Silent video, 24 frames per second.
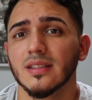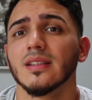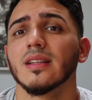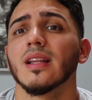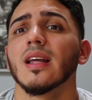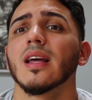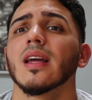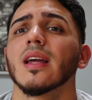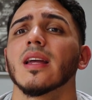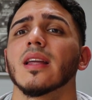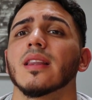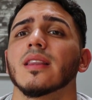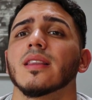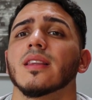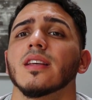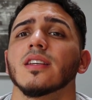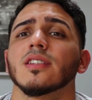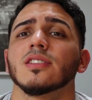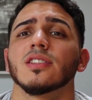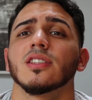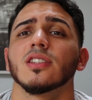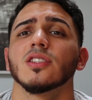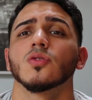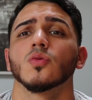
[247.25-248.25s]
like
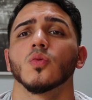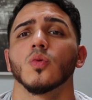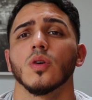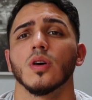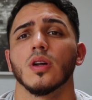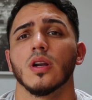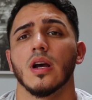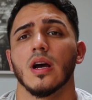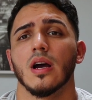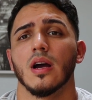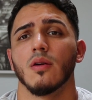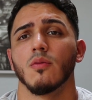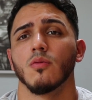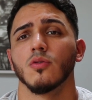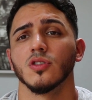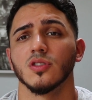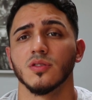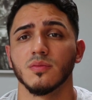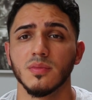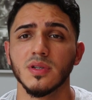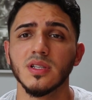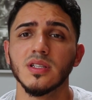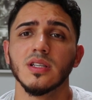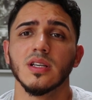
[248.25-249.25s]
this is what I
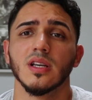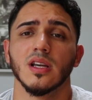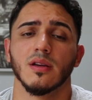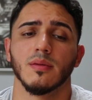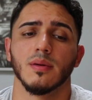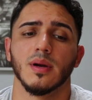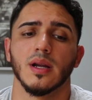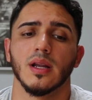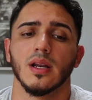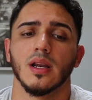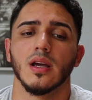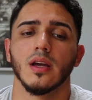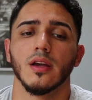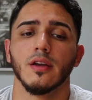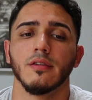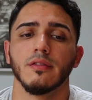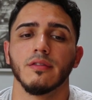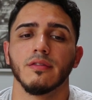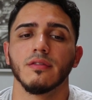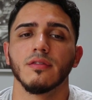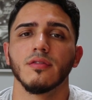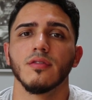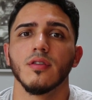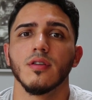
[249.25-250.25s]
was missing in my
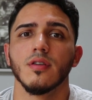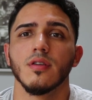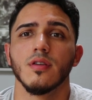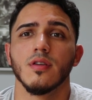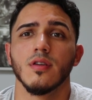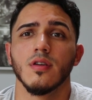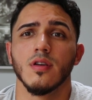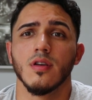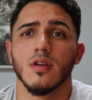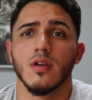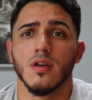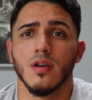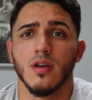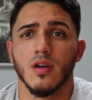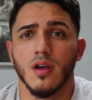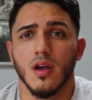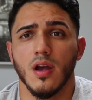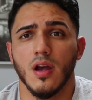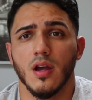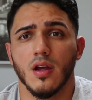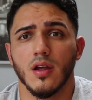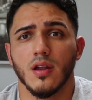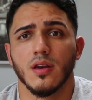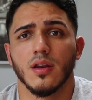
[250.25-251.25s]
life
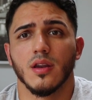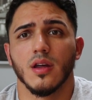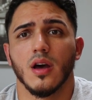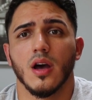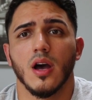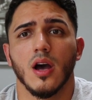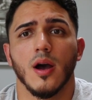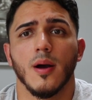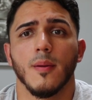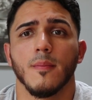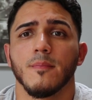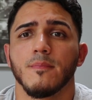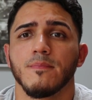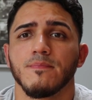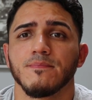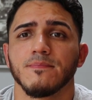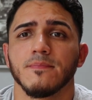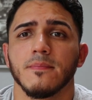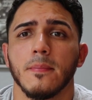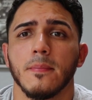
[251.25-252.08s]
and um,